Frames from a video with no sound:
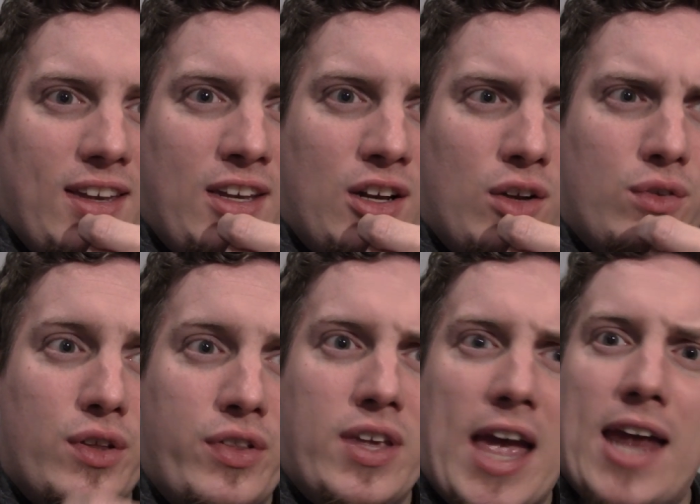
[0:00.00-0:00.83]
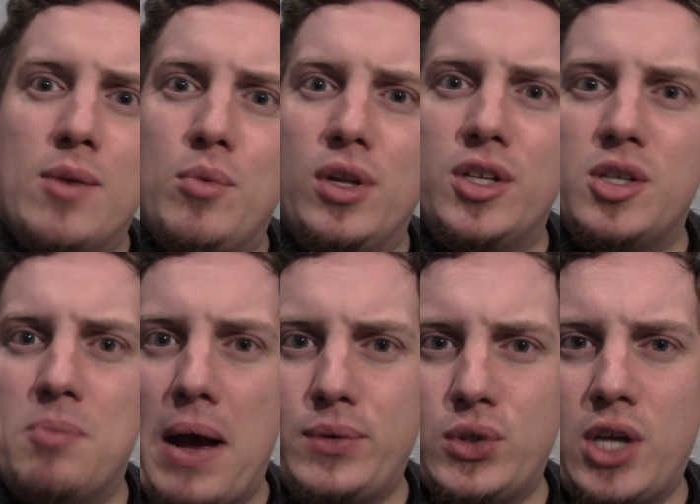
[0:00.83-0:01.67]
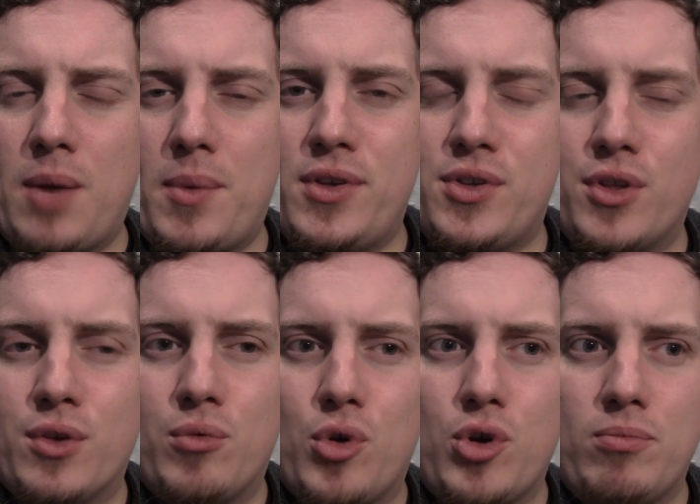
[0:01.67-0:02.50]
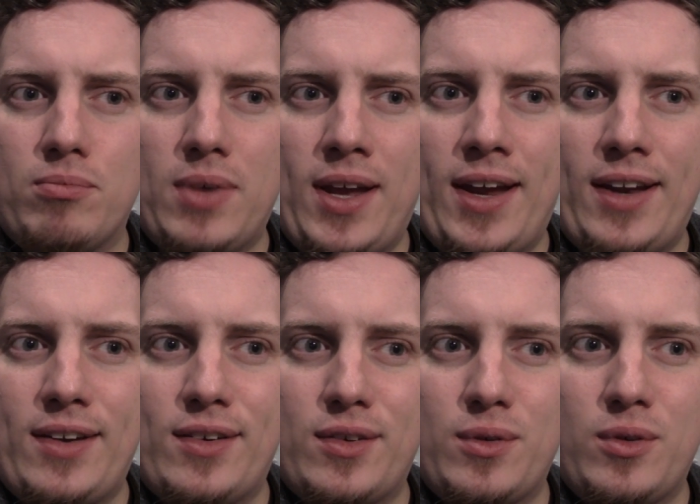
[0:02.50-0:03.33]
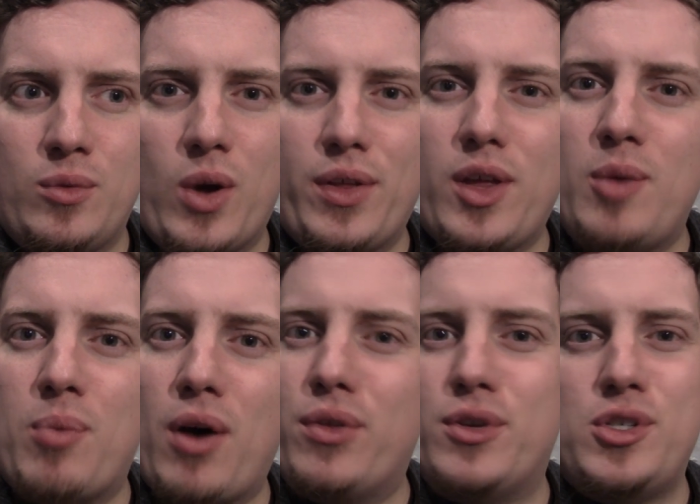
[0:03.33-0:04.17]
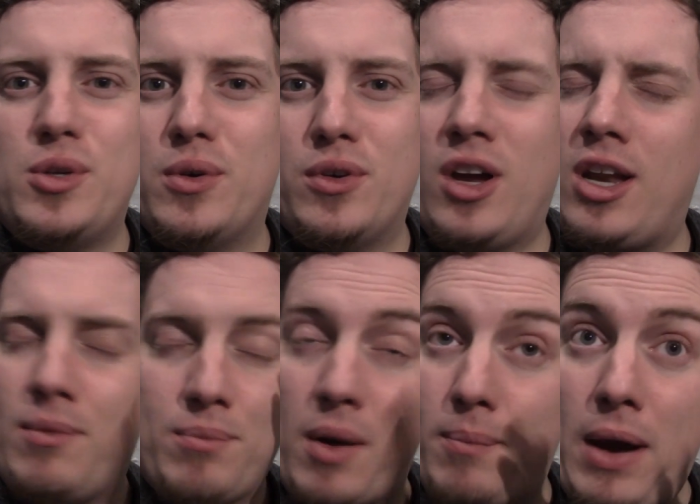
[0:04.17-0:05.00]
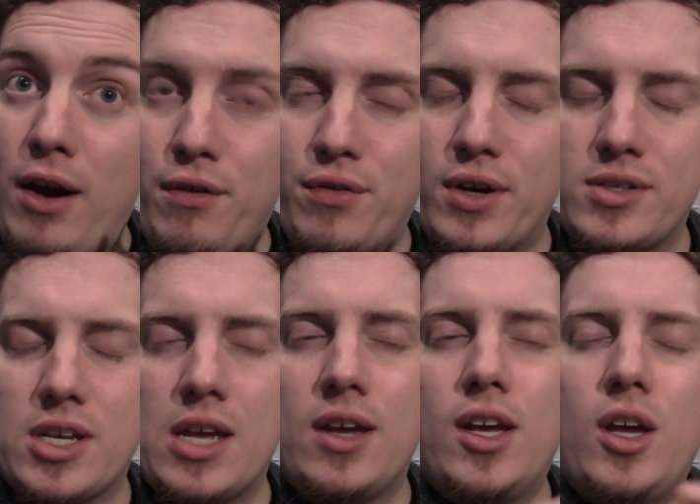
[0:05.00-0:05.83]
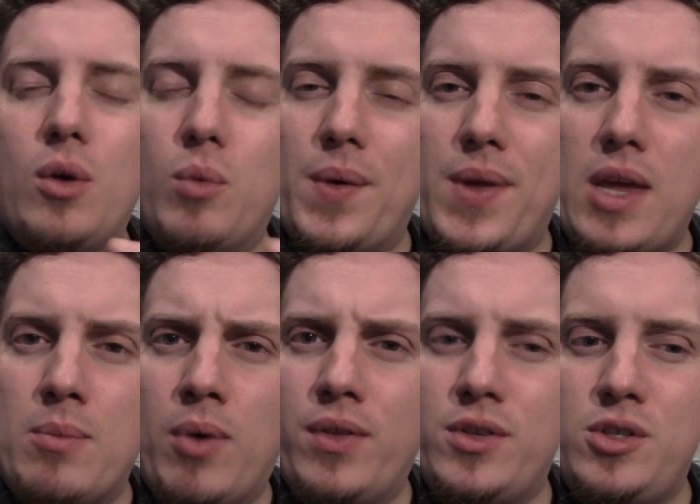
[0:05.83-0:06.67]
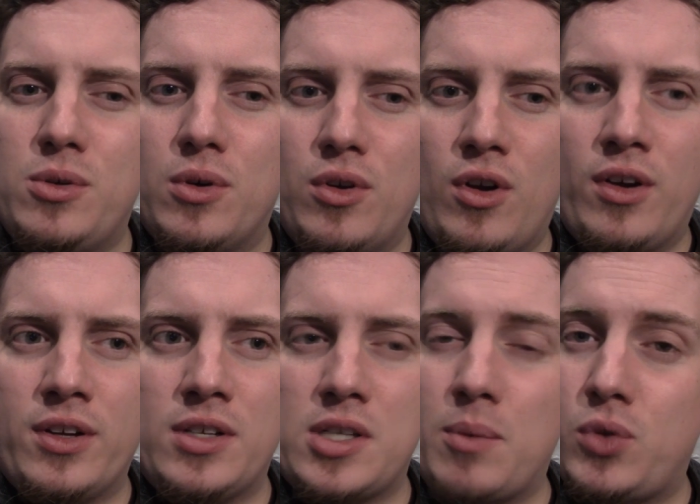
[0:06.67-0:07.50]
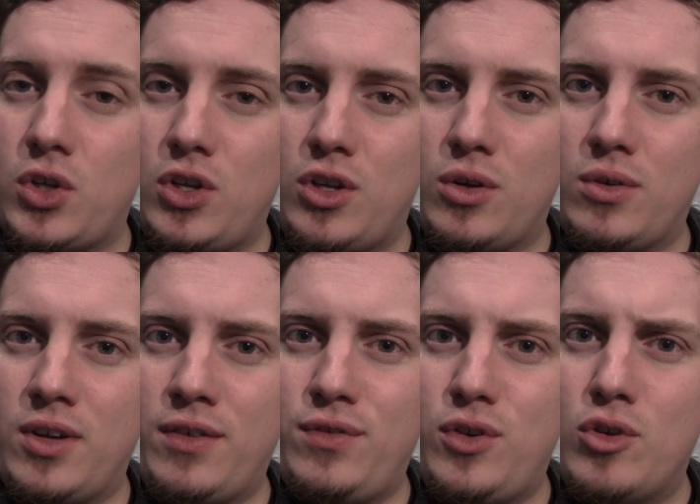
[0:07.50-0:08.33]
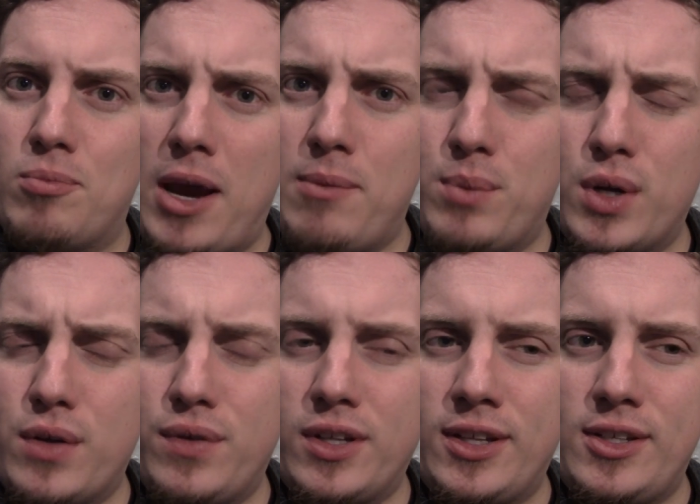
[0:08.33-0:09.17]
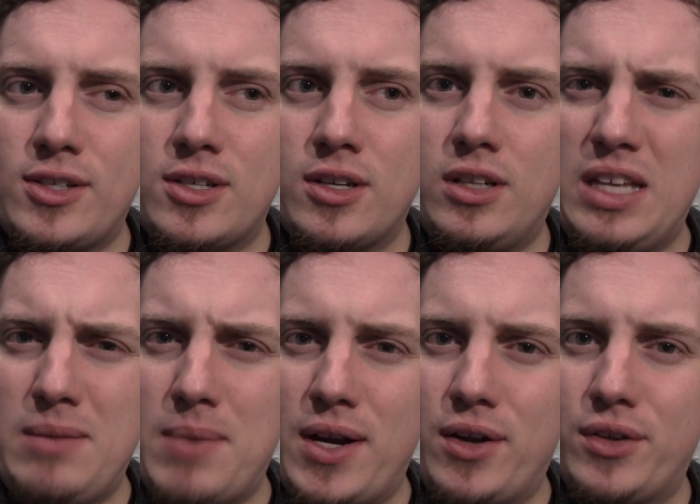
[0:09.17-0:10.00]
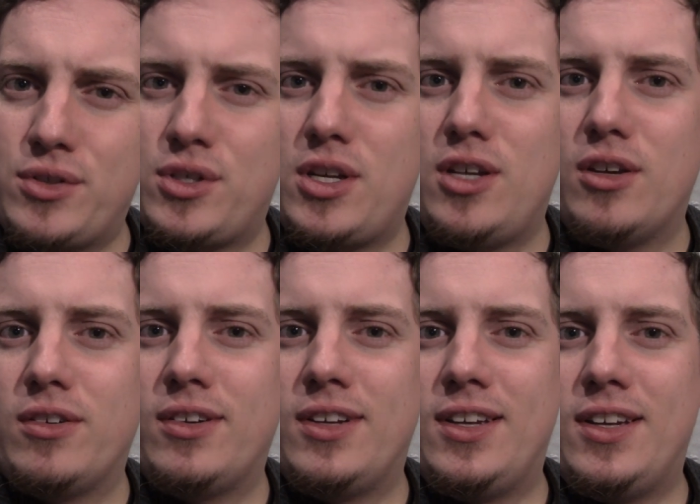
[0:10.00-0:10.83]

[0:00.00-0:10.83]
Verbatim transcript: you know that the animal is about to come into the room and whether he bothers you or not and I'm, I'm paraphrasing here whether he bothers you or not is up to you if you remain perfectly still he may not see you